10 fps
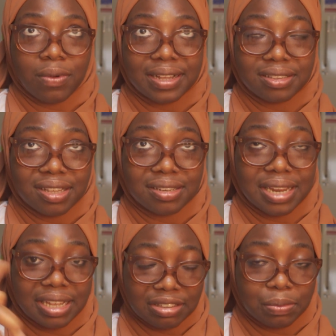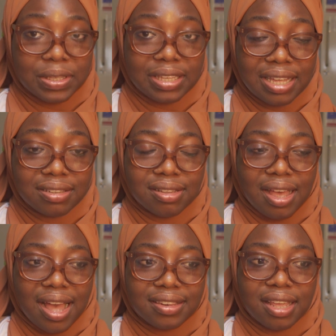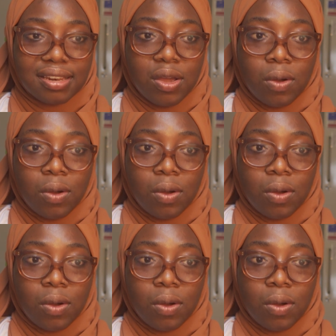writing next weekend, and then